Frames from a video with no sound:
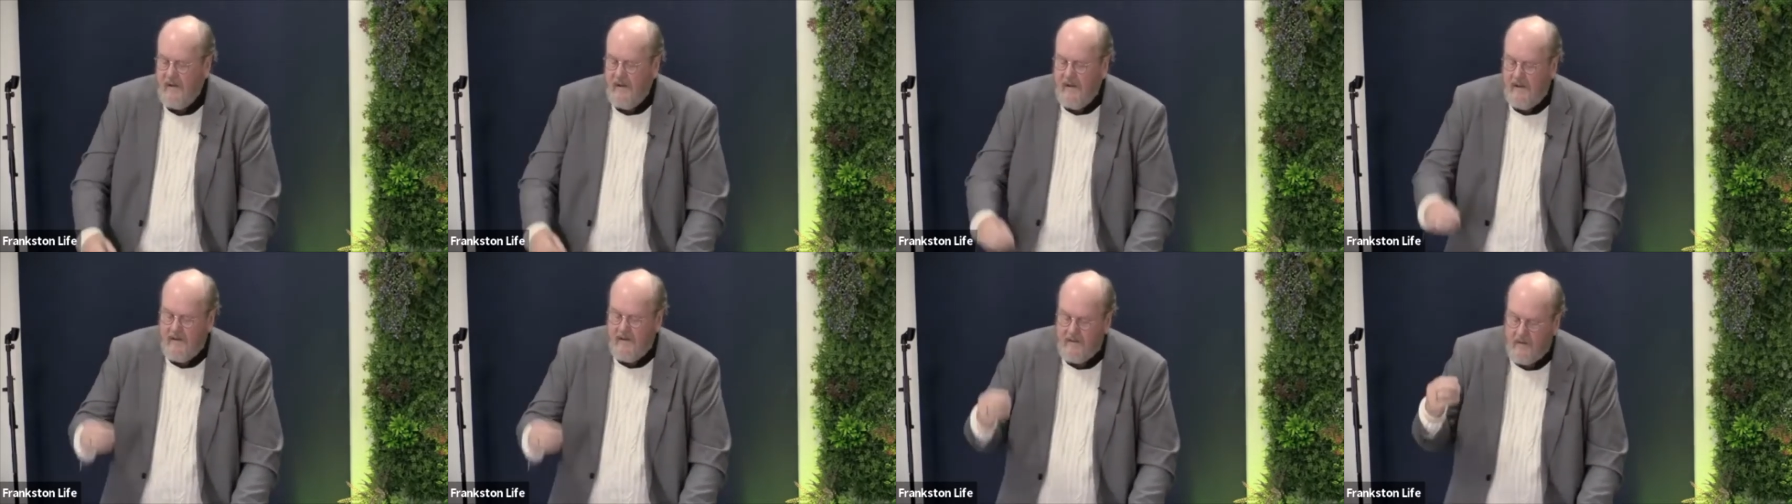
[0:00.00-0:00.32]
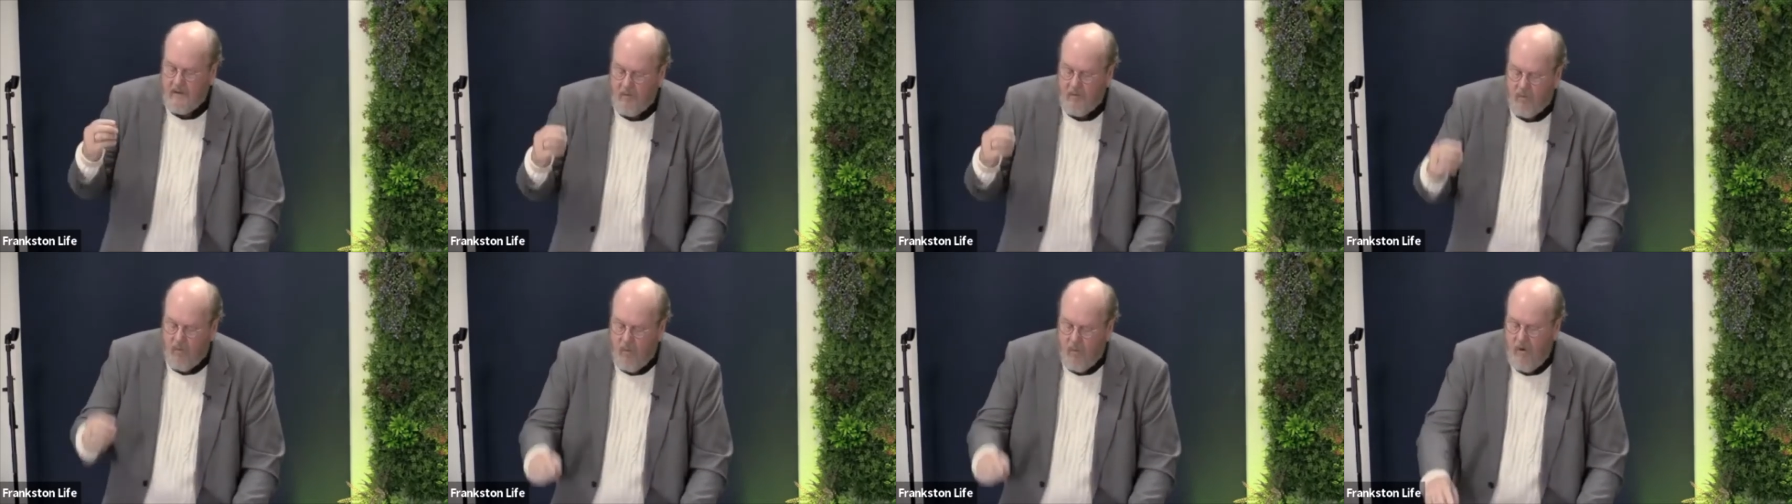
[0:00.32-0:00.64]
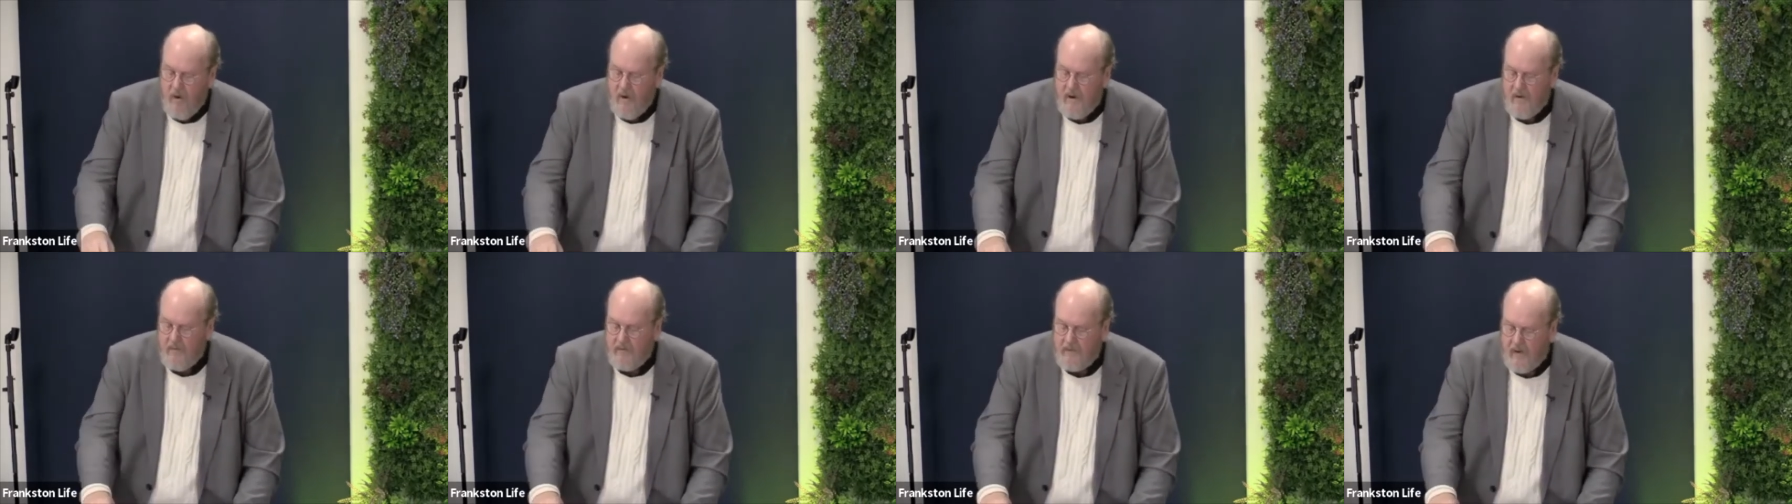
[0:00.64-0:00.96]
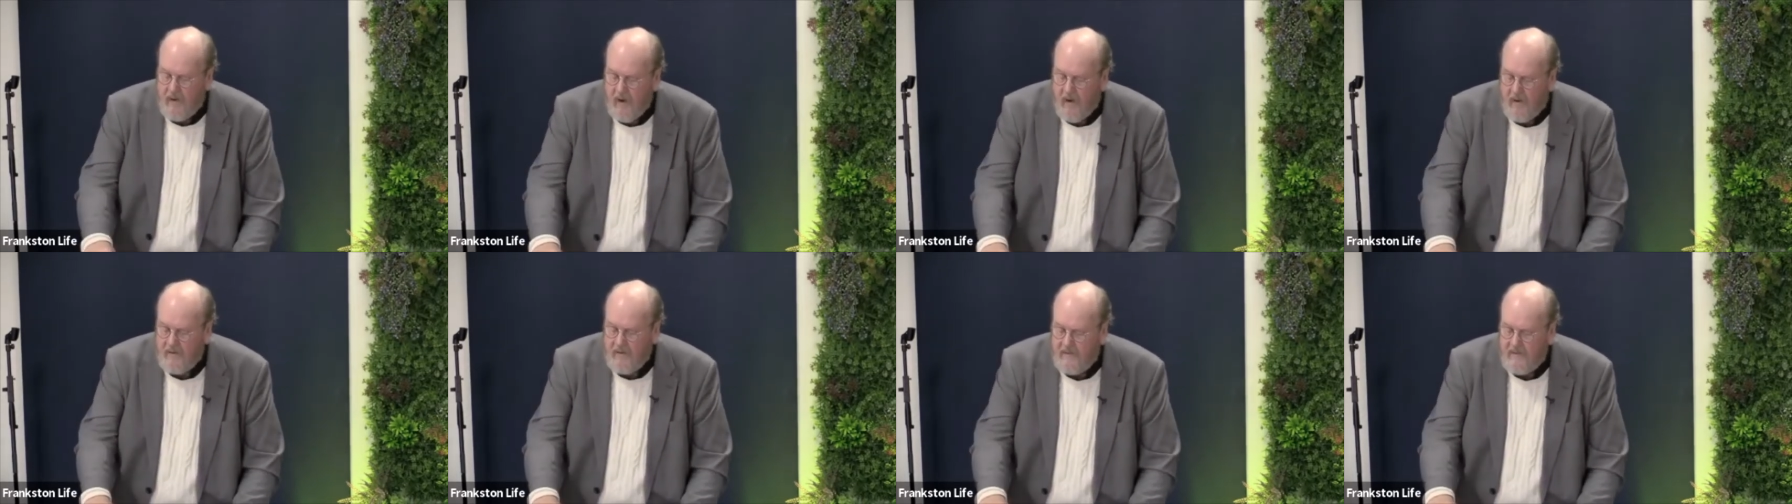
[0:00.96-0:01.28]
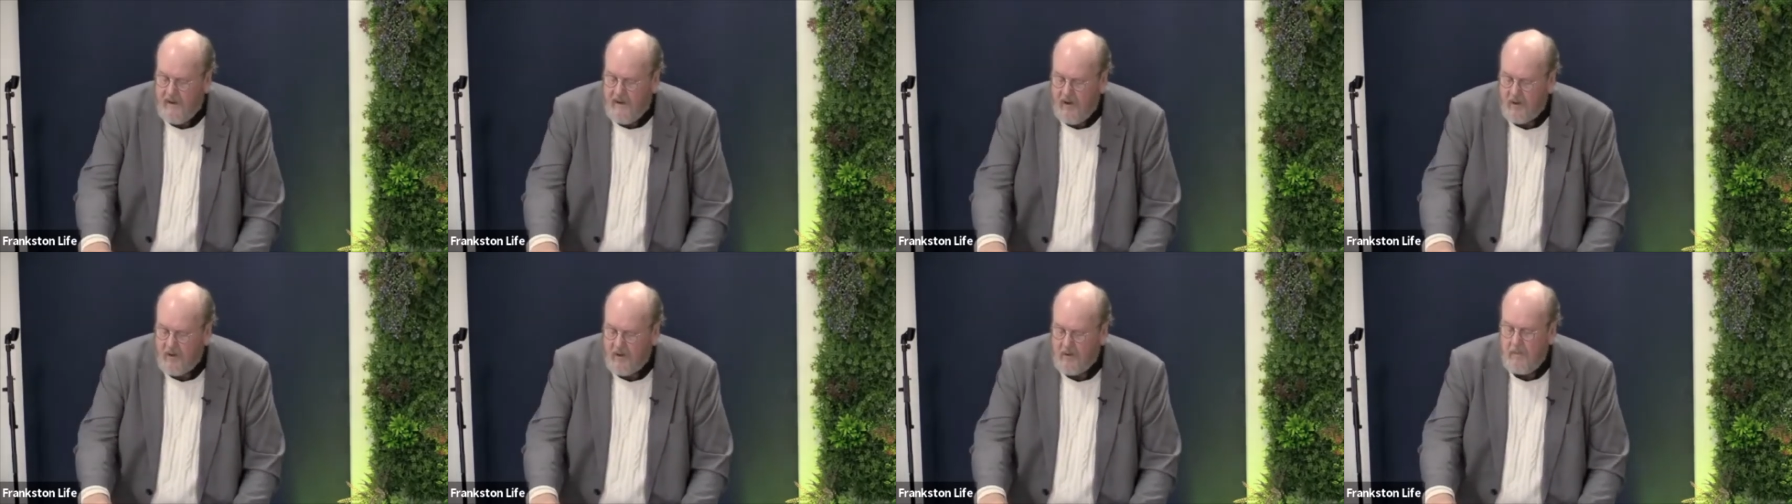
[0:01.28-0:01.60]
is the word of God
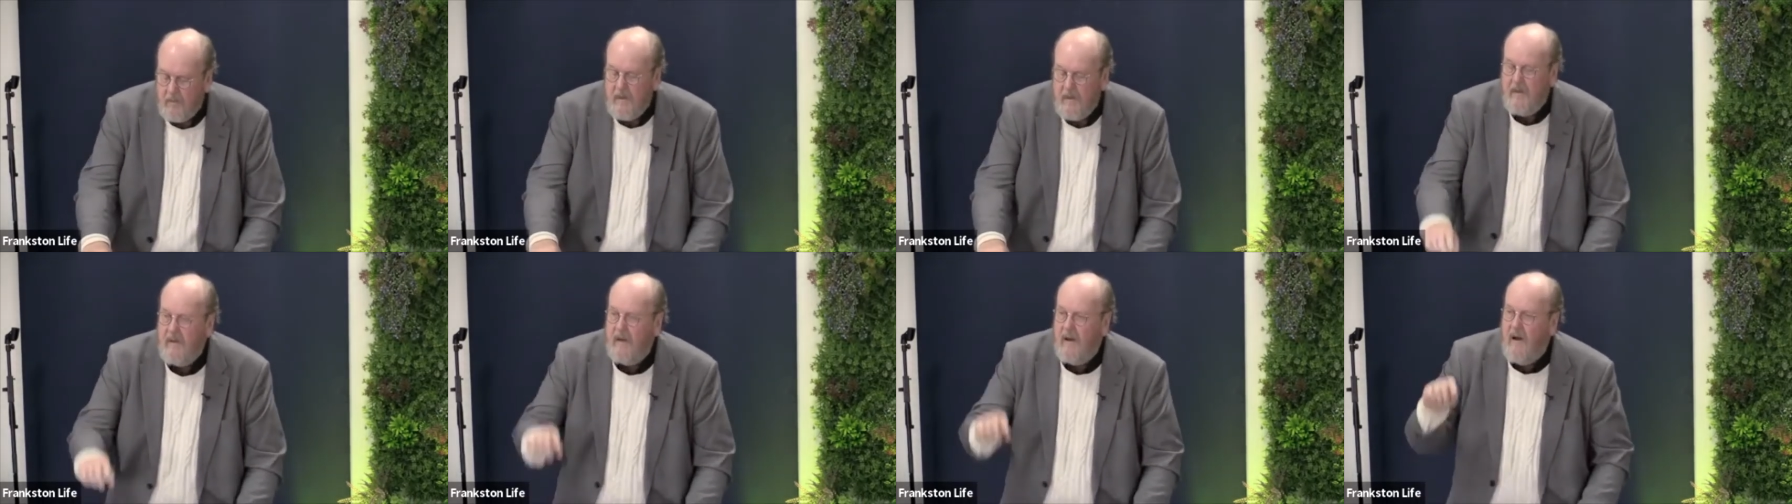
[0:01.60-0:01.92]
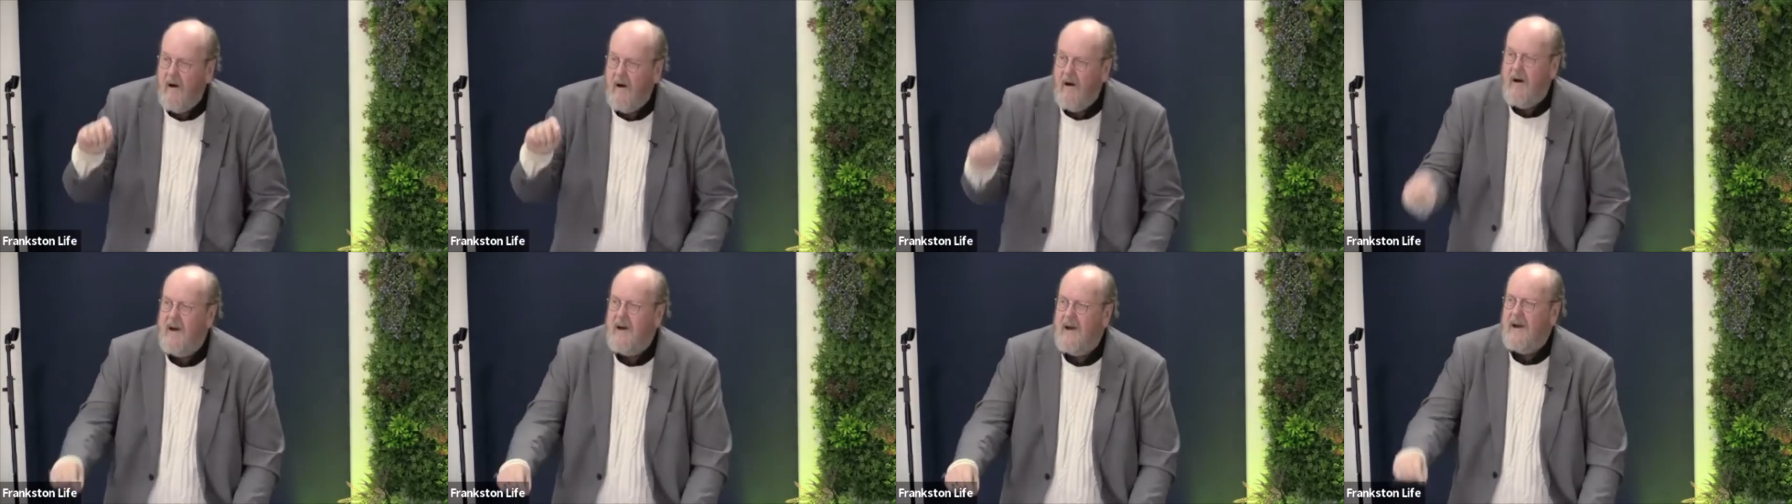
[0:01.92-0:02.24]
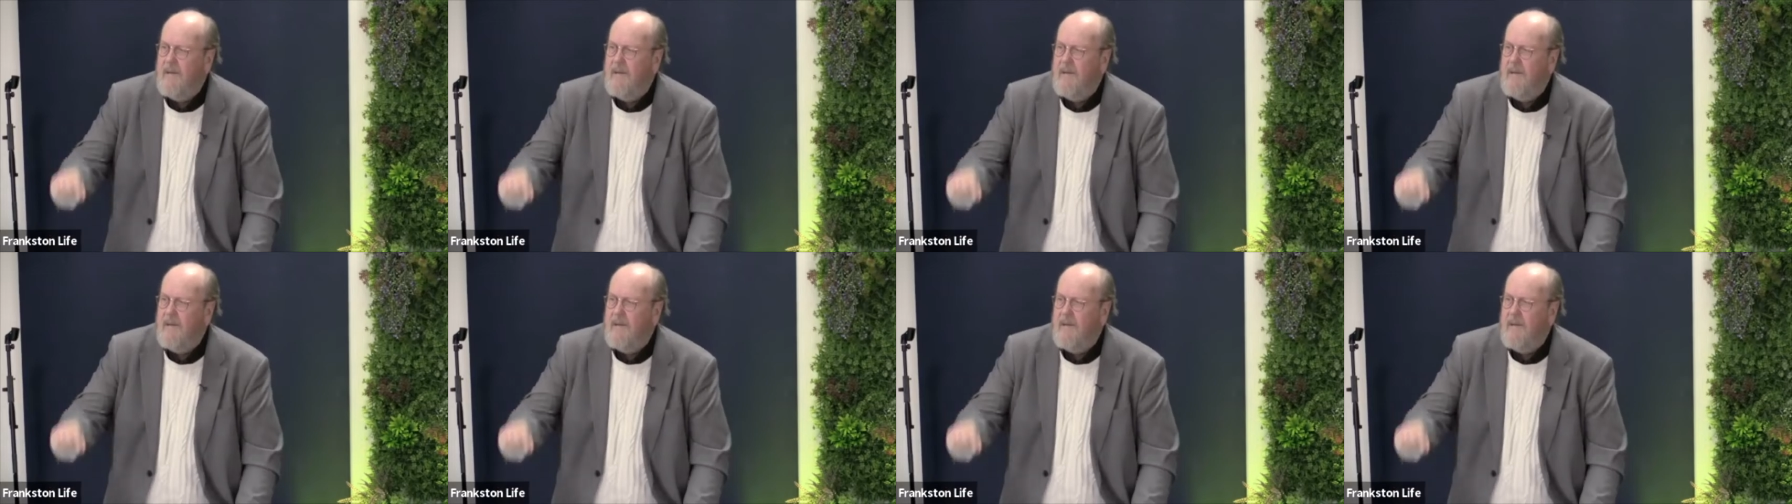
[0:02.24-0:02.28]
tells me that I